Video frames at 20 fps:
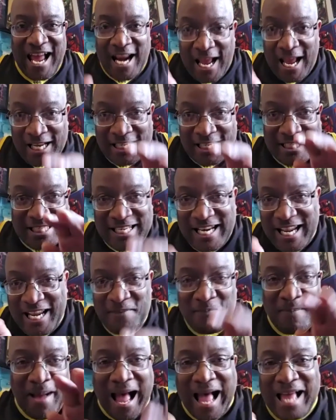and I could sneak
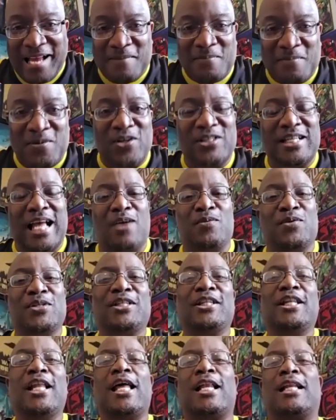by them because I was
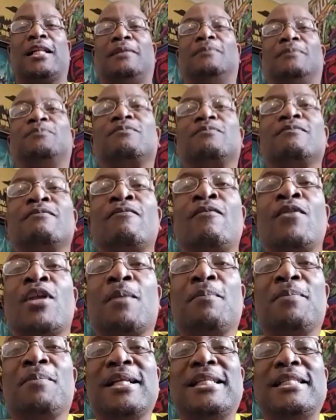little.
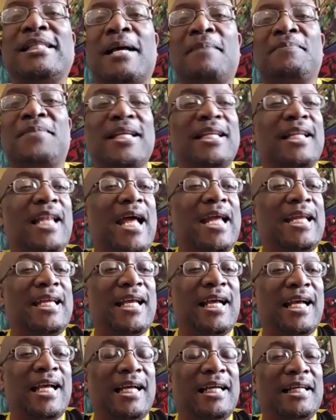But something like
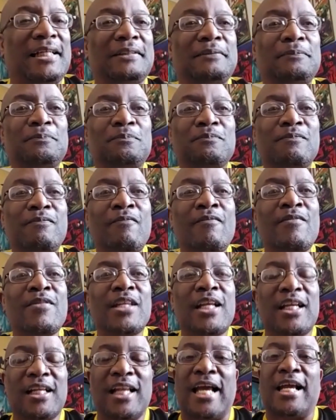a
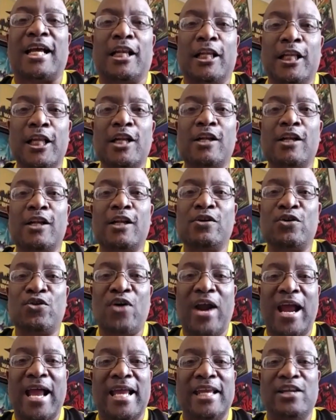little
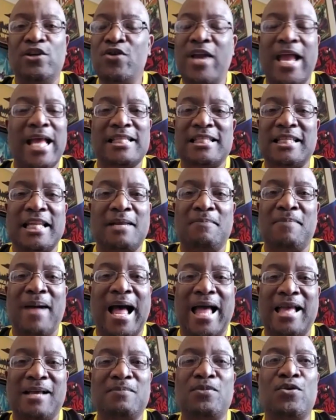gray, you can't sneak
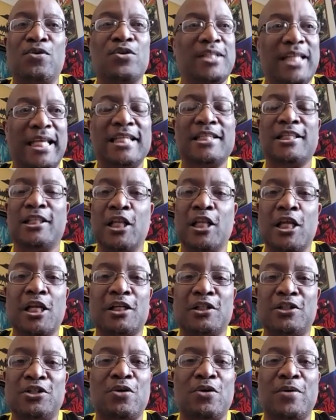by him because he's little
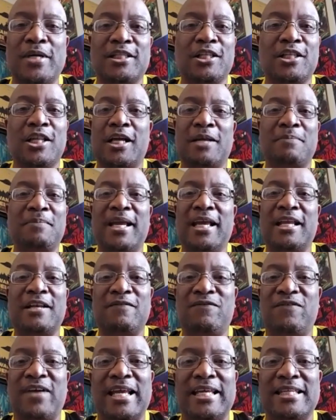too. He's looking me in the
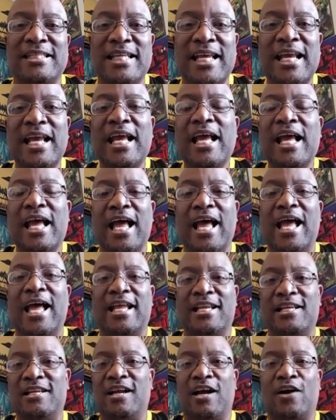face.
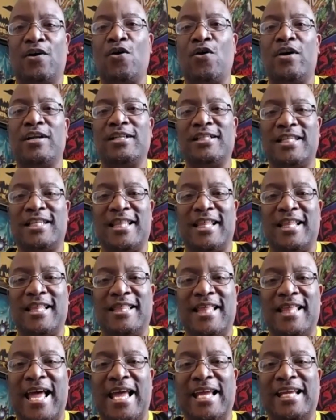And according to the
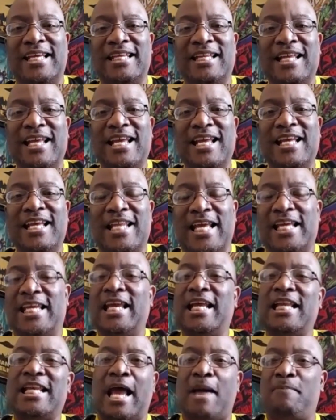thing, they
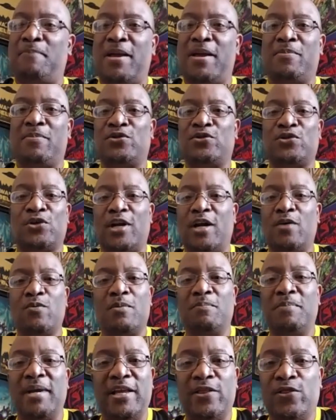kidnap people, so there
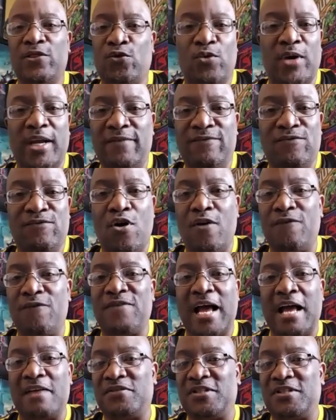would be 3, 4,
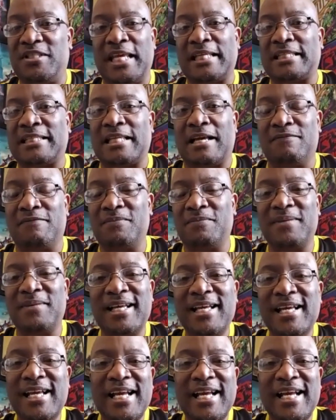5, 6 of them.